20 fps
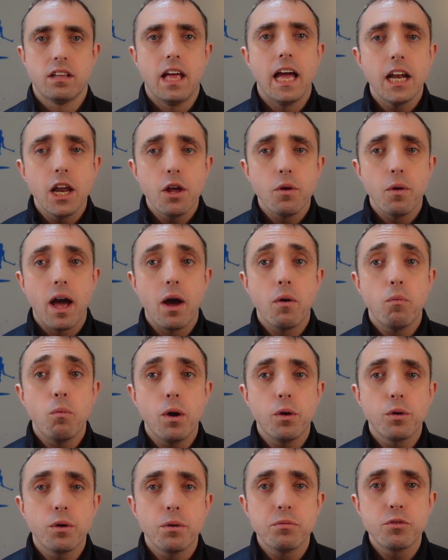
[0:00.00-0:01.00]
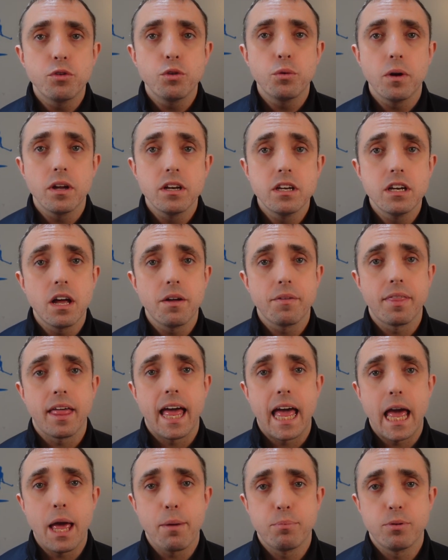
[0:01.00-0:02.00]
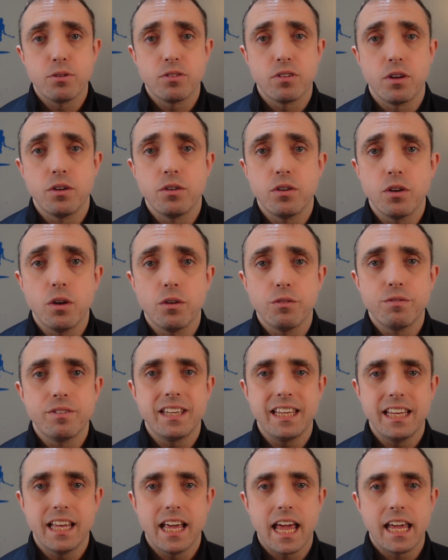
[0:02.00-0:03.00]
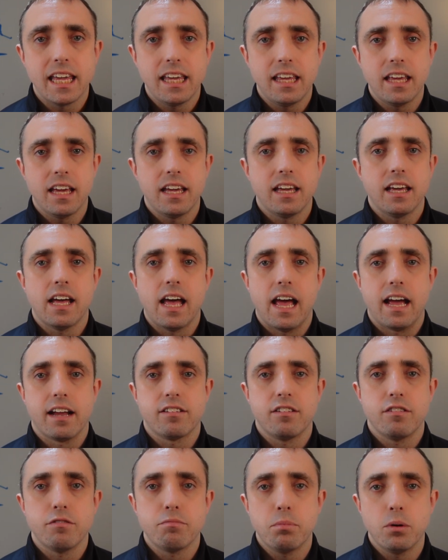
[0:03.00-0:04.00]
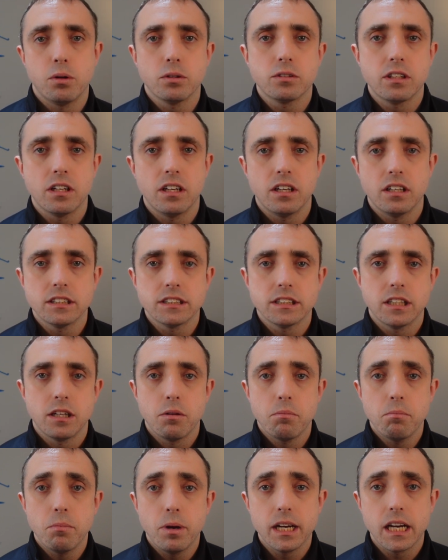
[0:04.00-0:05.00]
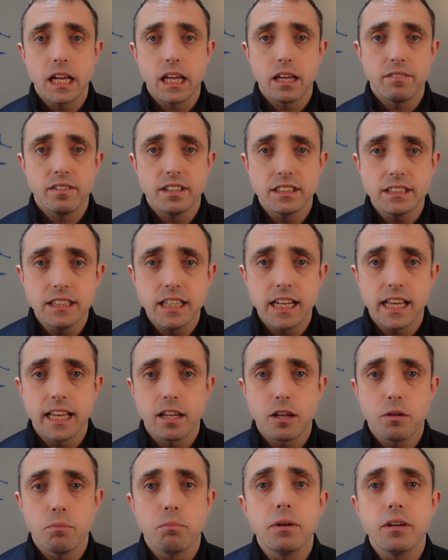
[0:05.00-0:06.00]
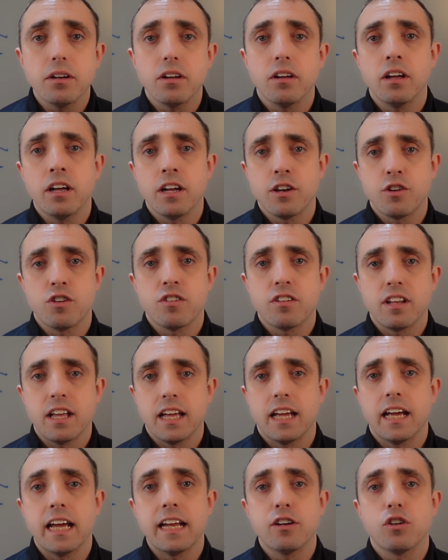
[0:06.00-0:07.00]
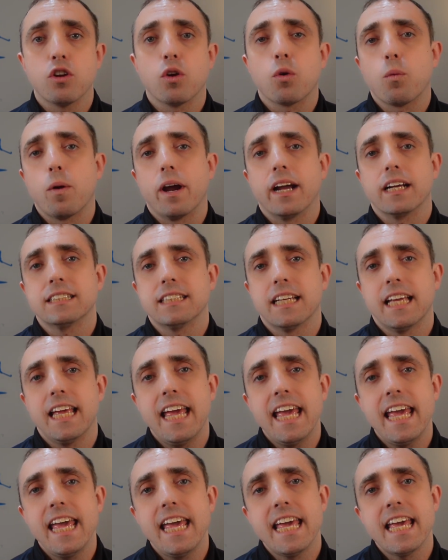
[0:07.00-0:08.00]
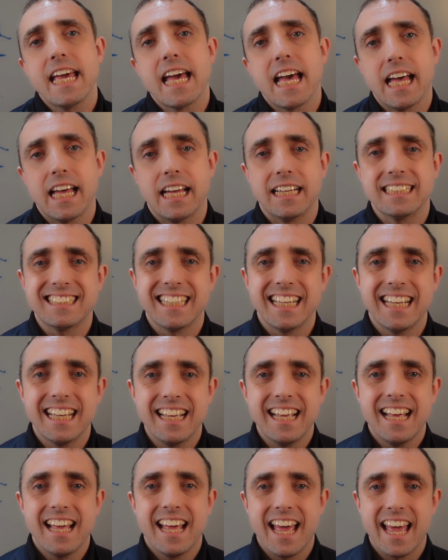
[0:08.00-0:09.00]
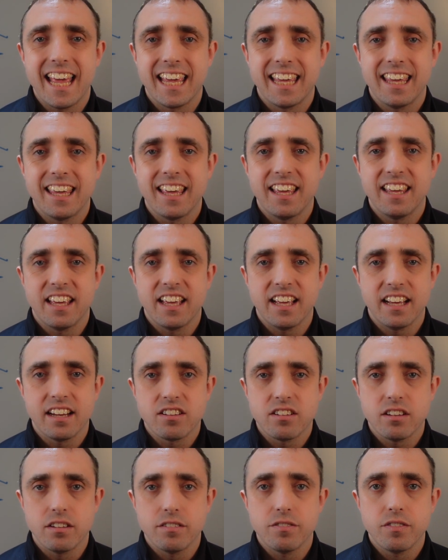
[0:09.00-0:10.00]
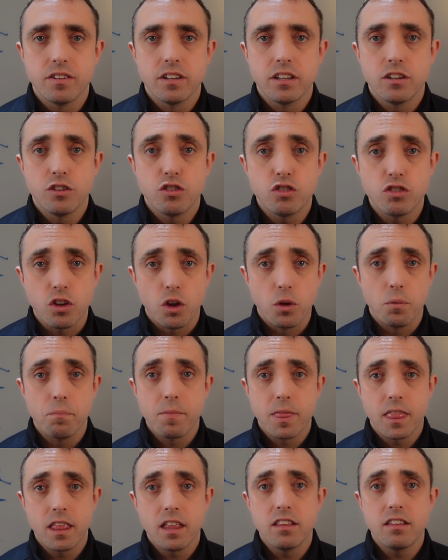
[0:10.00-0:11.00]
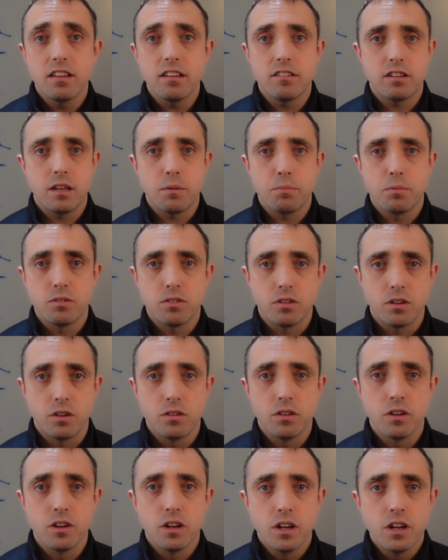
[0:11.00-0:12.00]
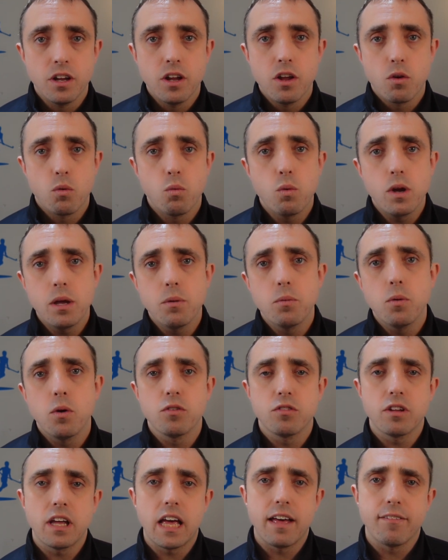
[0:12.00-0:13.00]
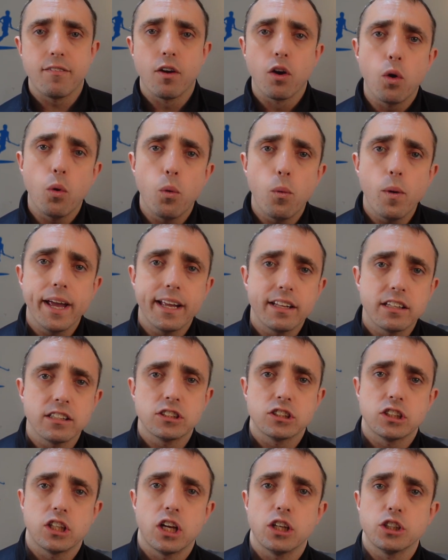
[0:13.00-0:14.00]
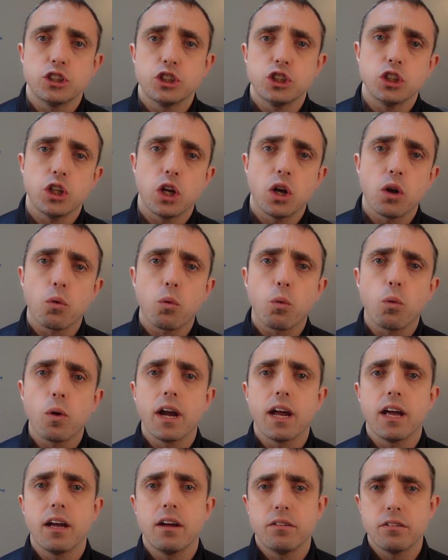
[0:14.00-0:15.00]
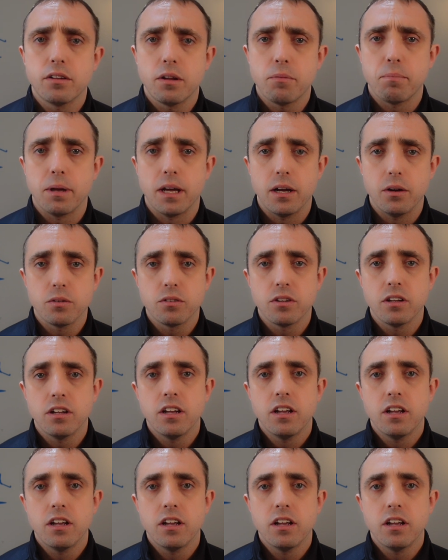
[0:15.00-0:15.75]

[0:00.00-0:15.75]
Hello and welcome to another episode of the NK Active Podcast. My name is Nick, podiatrist and director here at NK Active. So, in this episode, we want to have a quick discussion around about